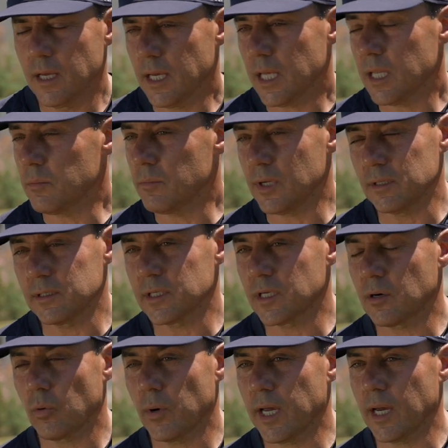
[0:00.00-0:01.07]
and building
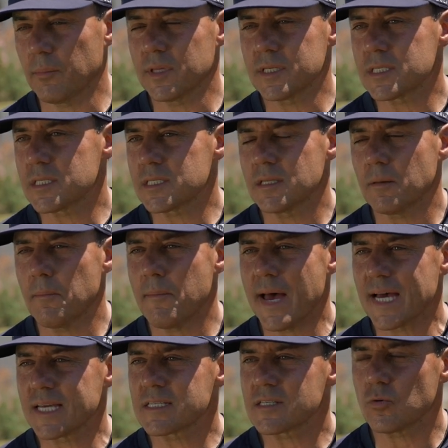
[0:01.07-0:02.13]
your way up, this is the
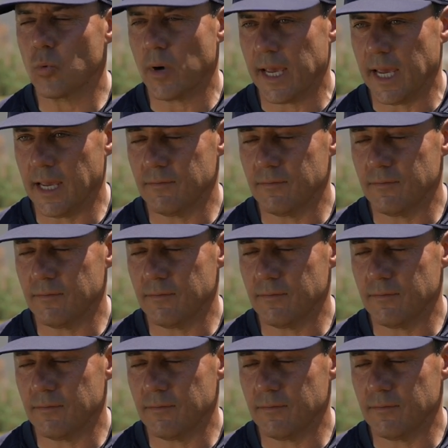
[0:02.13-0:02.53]
best way.